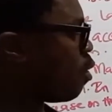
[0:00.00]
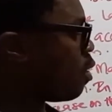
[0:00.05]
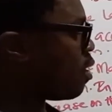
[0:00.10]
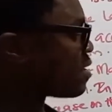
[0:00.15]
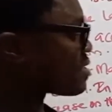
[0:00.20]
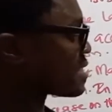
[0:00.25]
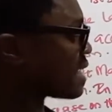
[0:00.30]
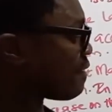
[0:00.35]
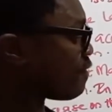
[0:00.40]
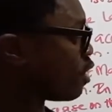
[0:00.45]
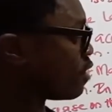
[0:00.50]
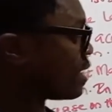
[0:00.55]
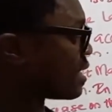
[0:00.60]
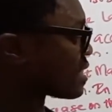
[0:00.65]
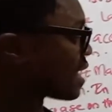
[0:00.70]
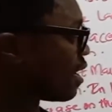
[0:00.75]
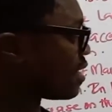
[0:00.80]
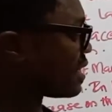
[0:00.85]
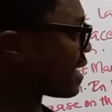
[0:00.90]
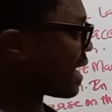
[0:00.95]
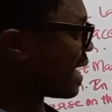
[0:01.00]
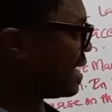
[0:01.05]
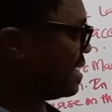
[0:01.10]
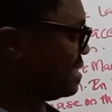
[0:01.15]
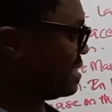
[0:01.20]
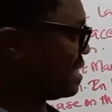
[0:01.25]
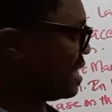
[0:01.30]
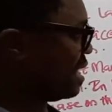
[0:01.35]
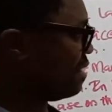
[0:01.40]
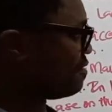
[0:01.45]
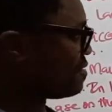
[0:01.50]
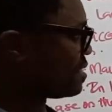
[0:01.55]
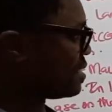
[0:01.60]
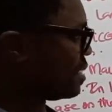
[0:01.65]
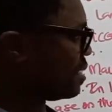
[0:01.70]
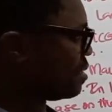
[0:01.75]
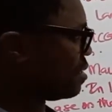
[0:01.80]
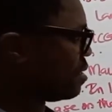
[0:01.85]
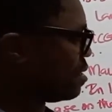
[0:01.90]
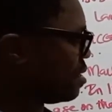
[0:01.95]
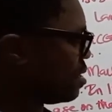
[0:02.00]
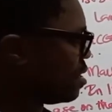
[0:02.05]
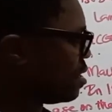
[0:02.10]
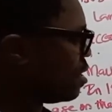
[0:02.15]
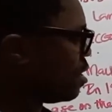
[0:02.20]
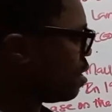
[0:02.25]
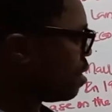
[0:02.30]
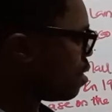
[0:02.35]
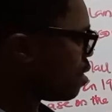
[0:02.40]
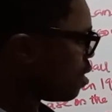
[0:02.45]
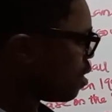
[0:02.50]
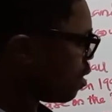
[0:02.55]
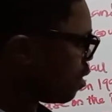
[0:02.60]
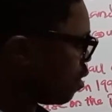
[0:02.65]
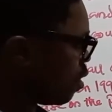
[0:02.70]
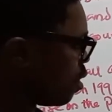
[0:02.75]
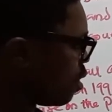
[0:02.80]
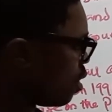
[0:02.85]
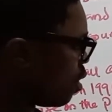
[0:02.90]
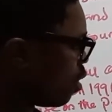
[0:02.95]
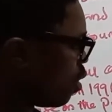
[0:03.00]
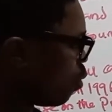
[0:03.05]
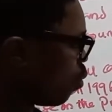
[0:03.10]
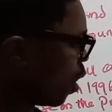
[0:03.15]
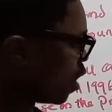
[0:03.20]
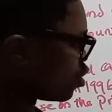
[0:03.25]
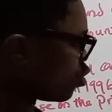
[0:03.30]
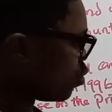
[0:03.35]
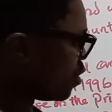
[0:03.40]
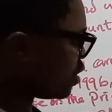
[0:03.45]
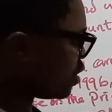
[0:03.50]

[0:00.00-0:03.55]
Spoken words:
700,000 naira is left here. What do?